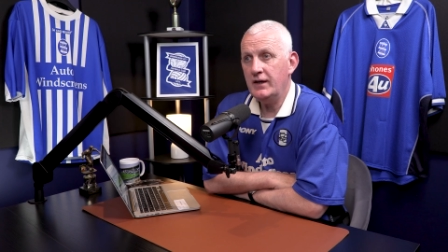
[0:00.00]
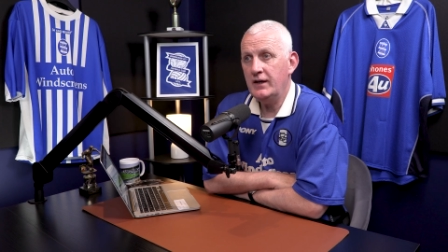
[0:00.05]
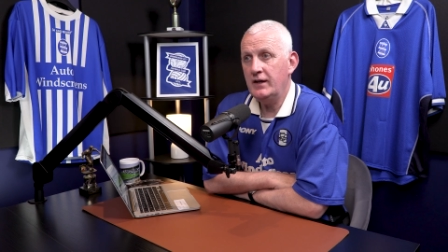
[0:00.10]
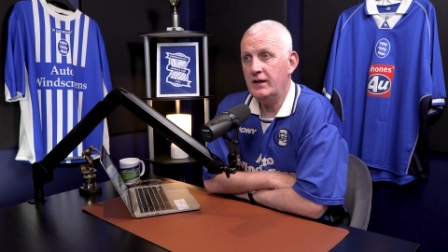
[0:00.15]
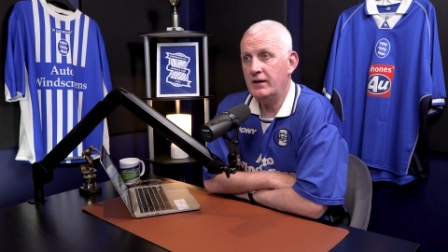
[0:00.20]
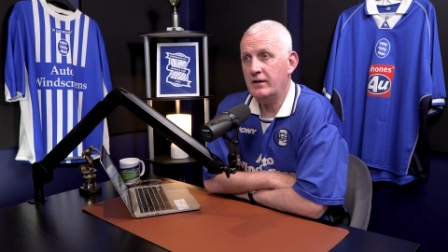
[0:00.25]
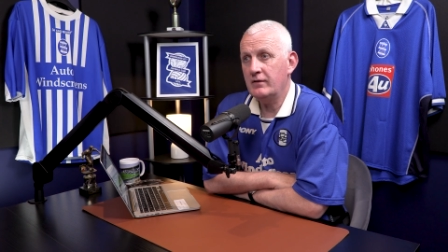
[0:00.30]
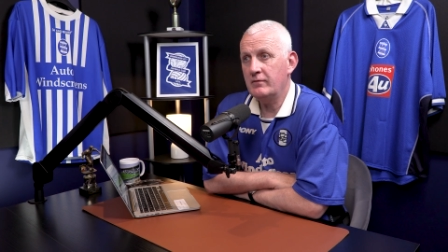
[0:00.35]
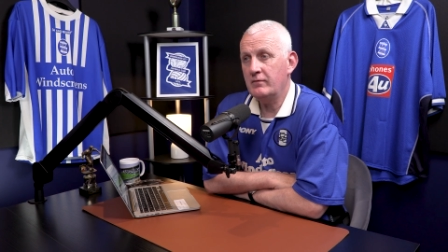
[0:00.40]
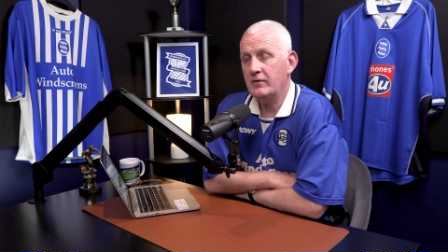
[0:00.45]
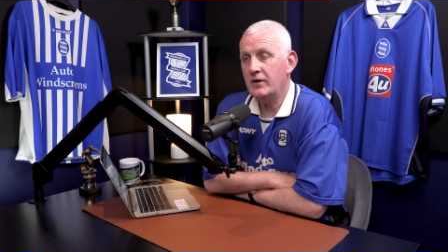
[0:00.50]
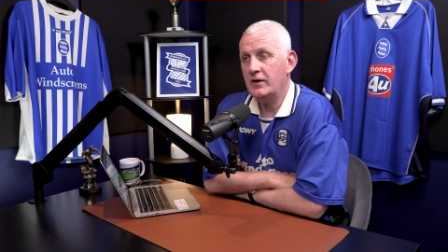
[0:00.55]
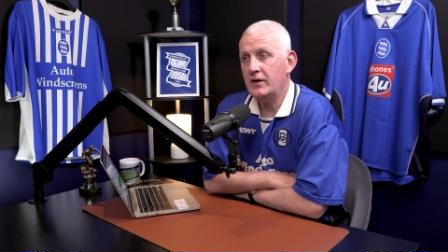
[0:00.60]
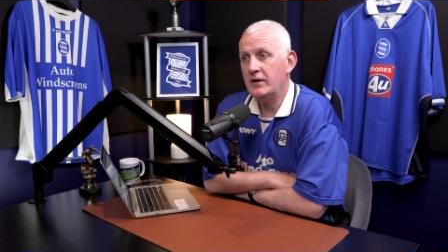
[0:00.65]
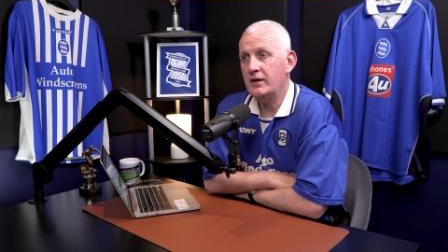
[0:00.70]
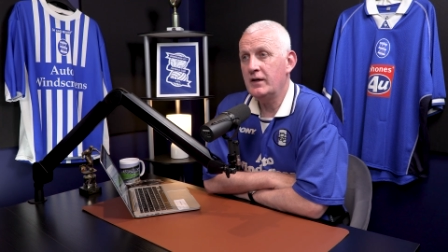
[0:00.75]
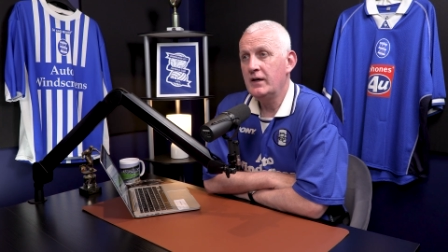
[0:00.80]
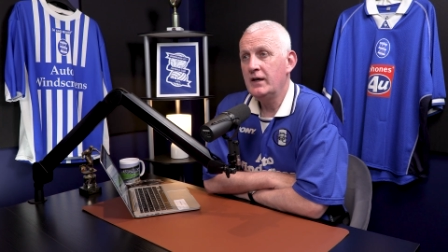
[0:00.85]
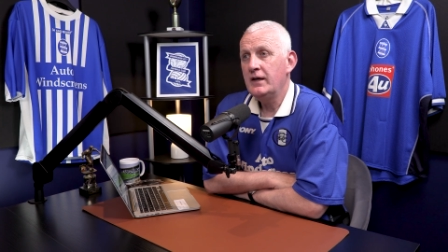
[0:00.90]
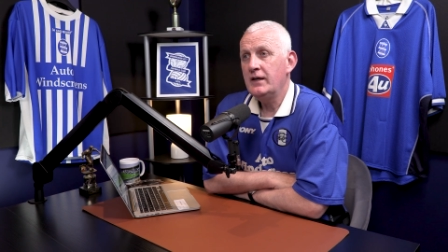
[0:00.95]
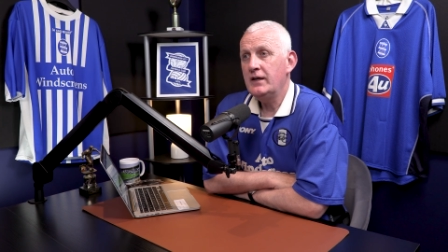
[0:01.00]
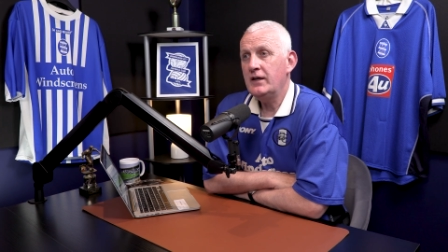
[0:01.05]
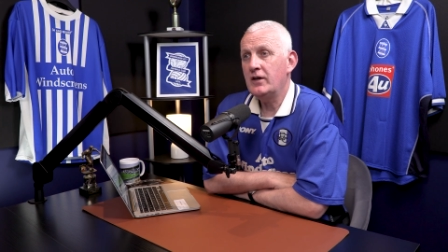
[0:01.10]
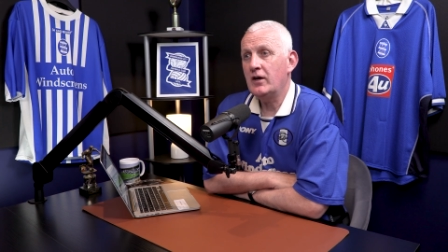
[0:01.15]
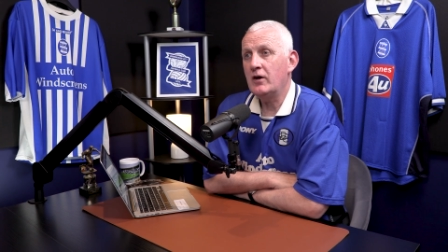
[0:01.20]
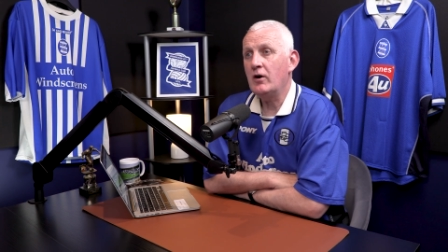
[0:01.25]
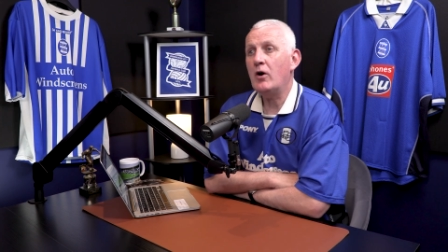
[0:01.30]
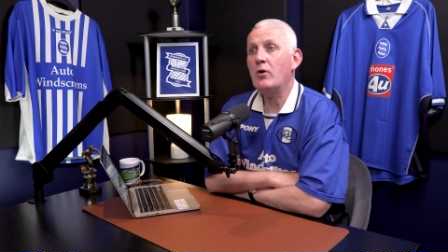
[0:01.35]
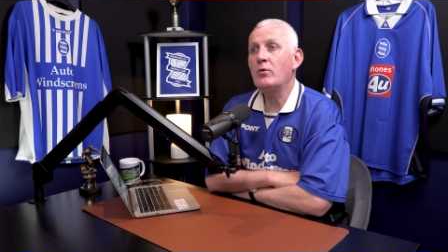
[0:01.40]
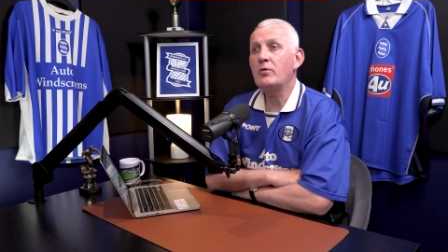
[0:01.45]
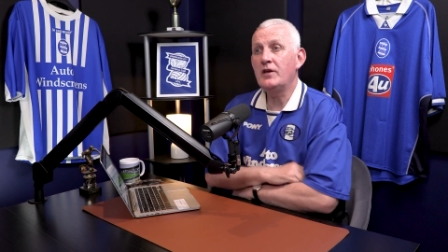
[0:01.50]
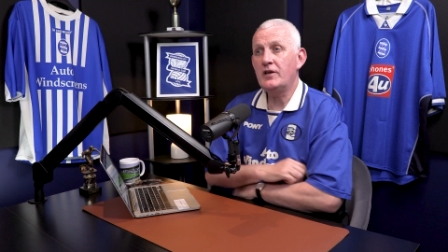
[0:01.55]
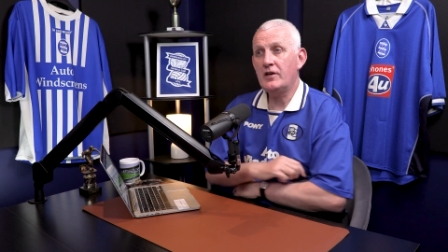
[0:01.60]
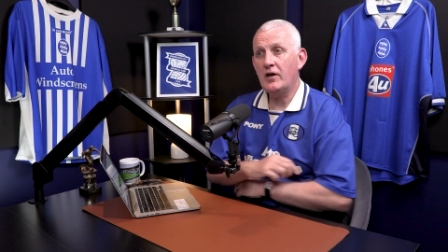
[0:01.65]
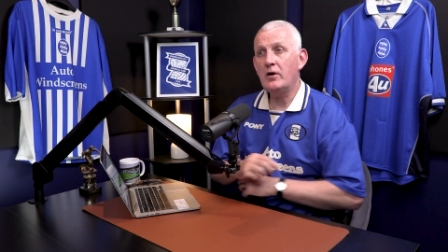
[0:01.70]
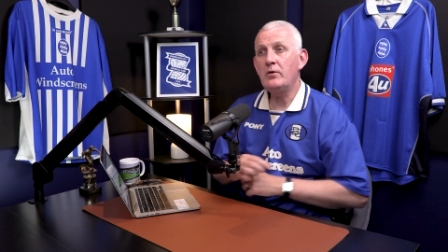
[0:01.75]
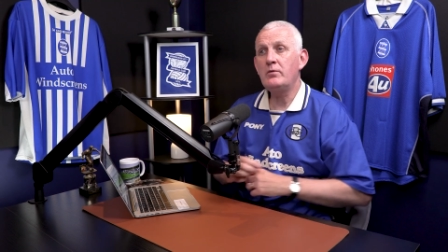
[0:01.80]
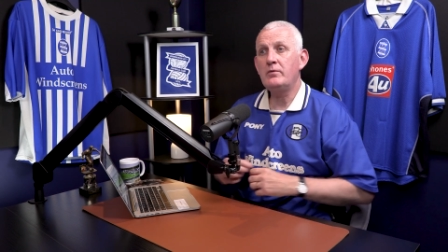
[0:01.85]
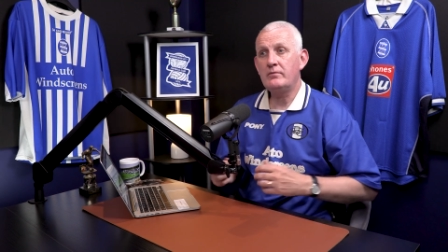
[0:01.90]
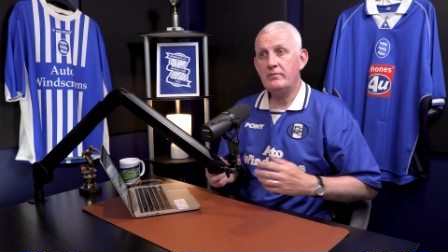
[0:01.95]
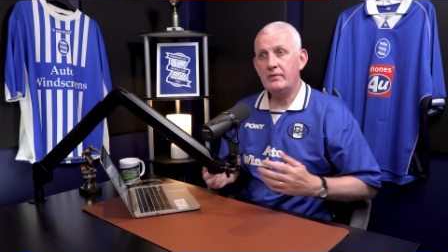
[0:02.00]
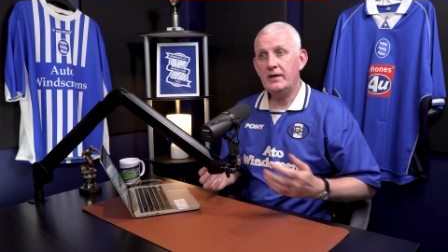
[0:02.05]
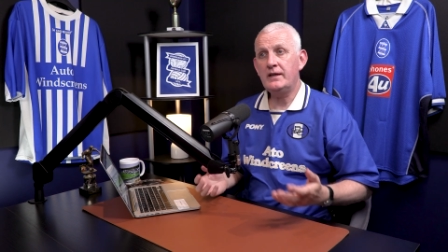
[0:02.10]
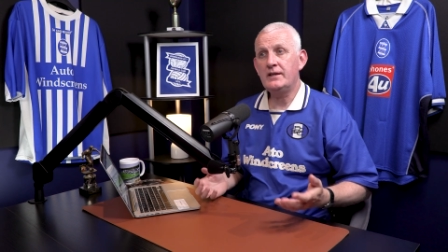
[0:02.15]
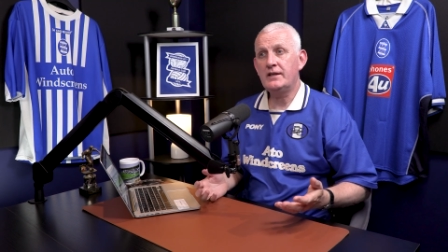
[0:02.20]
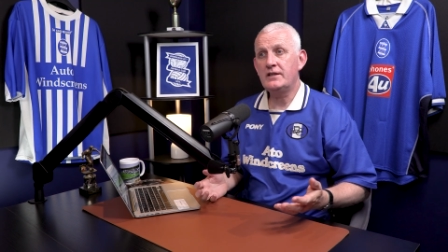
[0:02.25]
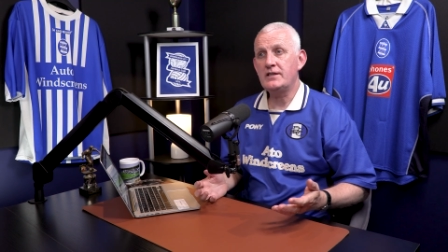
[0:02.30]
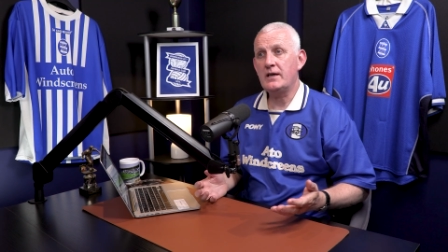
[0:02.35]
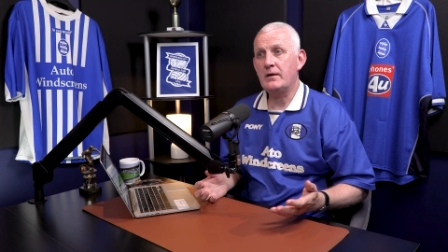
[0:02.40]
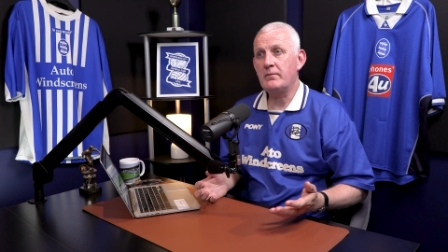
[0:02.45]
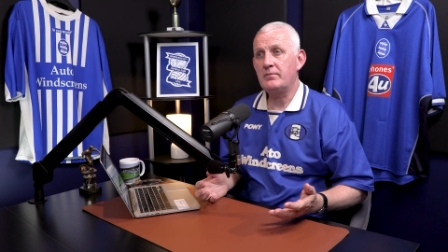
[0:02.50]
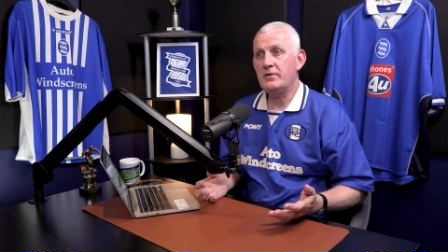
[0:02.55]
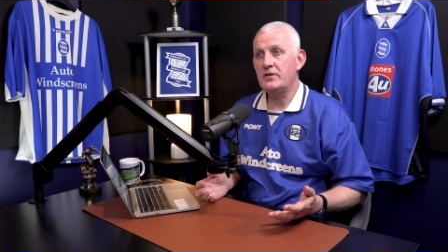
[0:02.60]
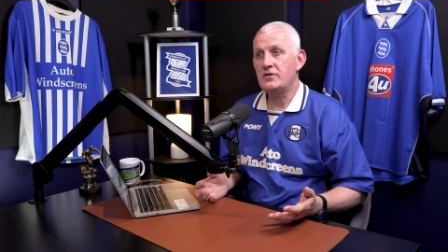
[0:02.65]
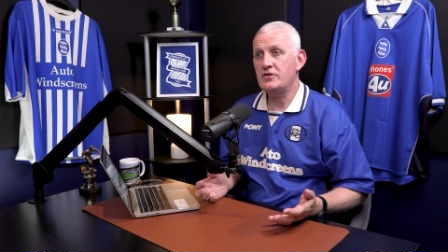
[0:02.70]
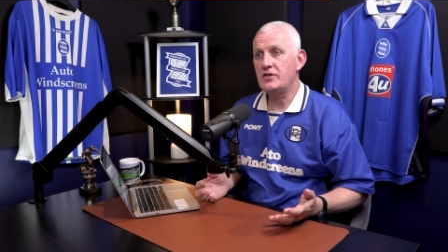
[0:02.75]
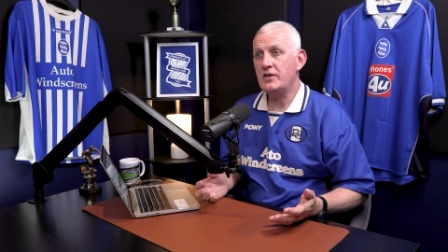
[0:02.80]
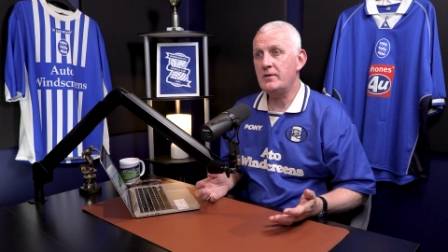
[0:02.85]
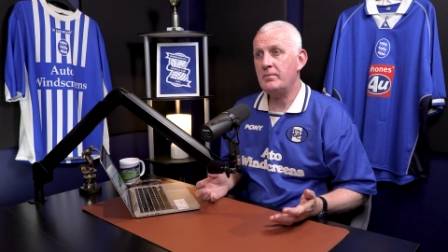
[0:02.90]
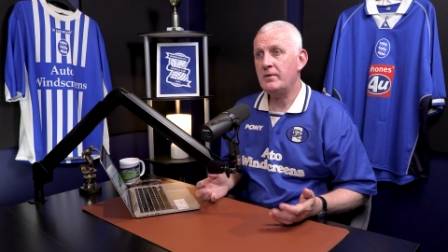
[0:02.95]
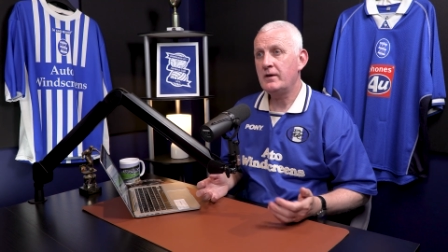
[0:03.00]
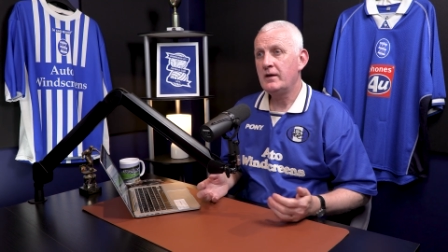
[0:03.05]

he can, hold his own in the Championship.